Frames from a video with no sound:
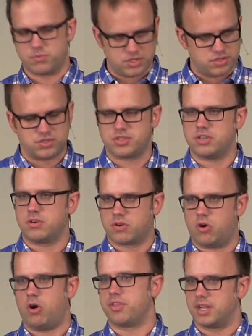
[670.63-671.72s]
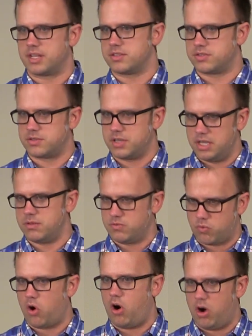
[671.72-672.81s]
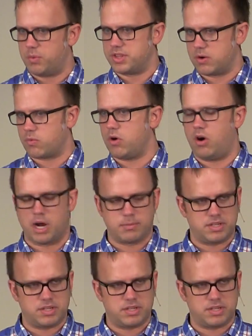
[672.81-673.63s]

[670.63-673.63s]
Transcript: and we should still call things wrong when they're wrong.